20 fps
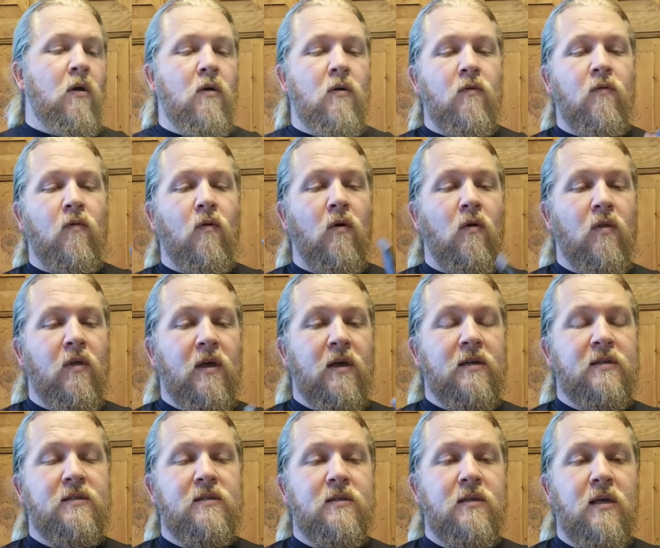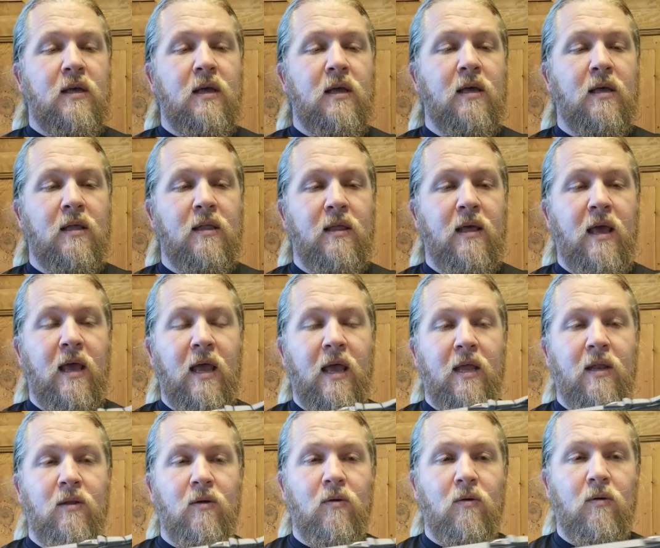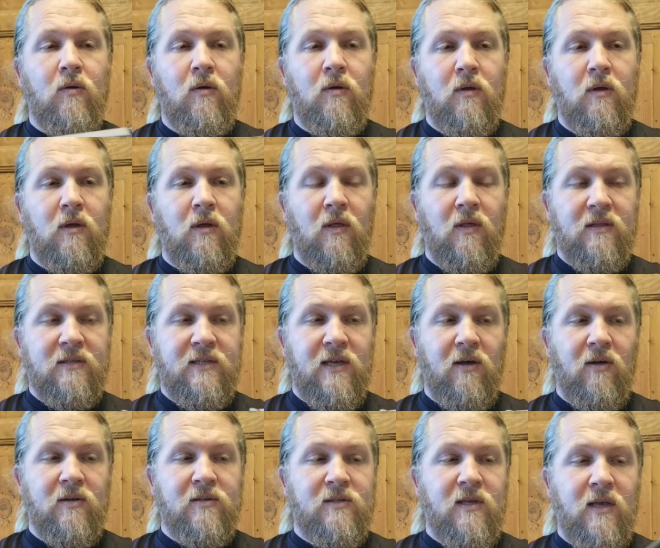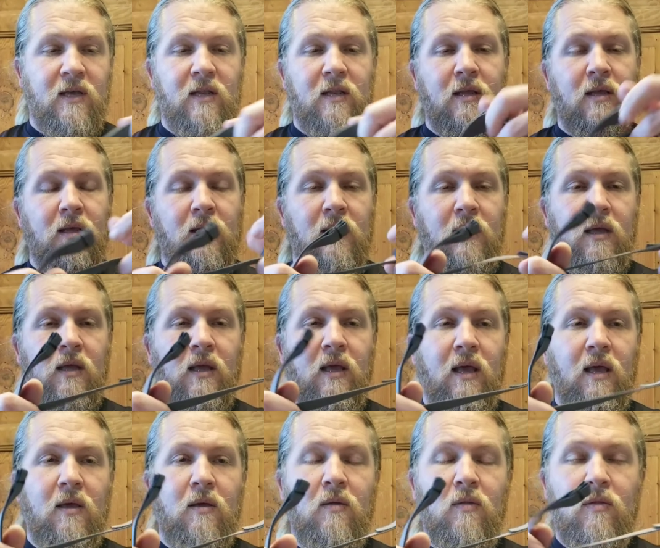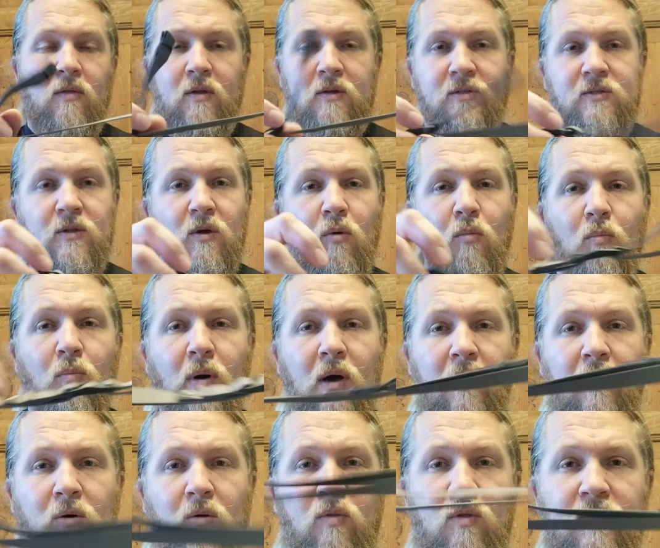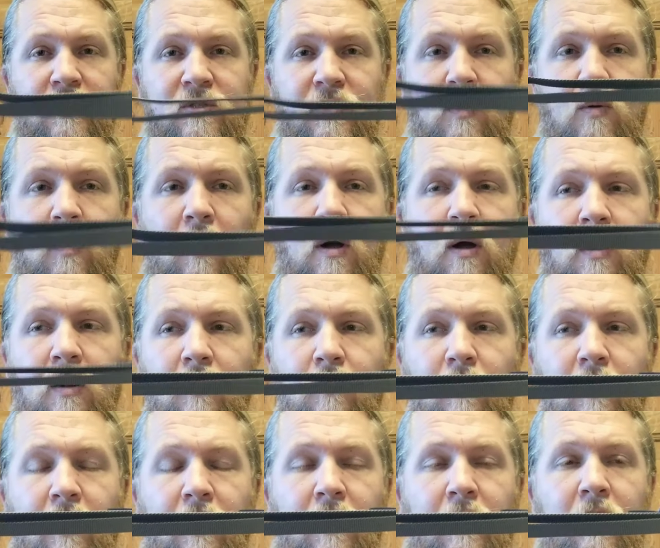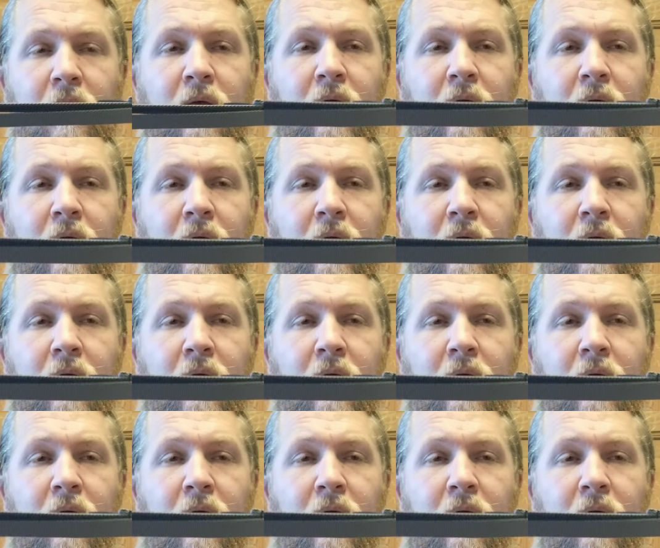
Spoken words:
For this, the handle, tailless end, okay, there's no buckle, there's no hardware.